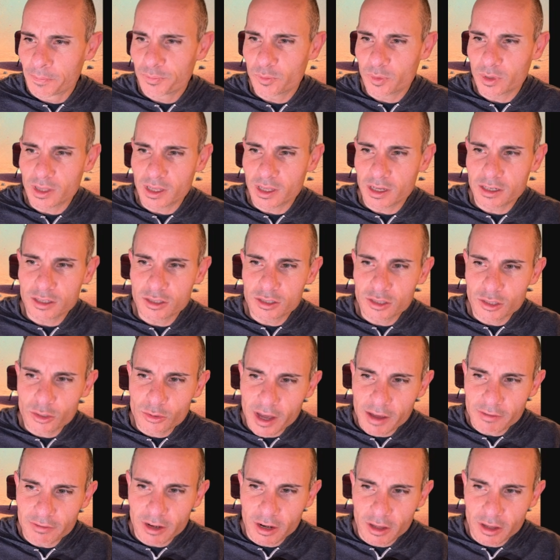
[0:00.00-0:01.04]
But then you do
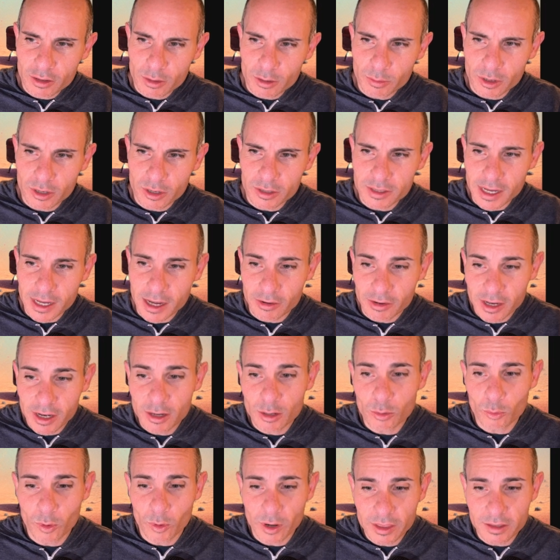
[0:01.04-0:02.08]
have another bird down here
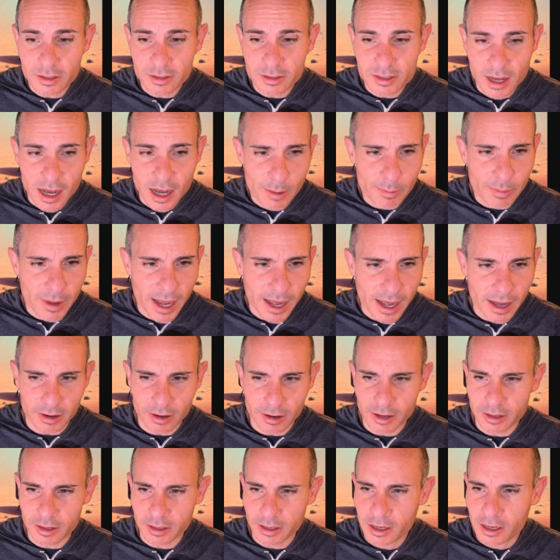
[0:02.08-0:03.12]
with a top hat
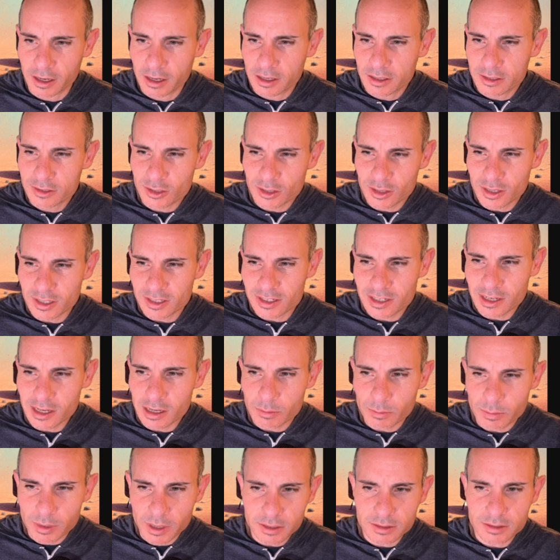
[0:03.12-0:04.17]
on. So you can see
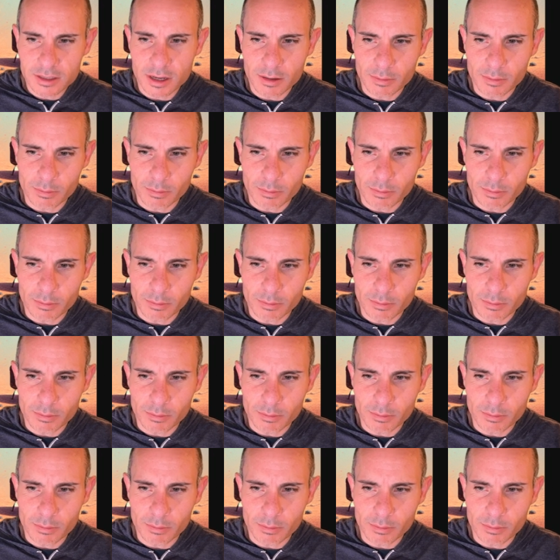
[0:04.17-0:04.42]
it picked up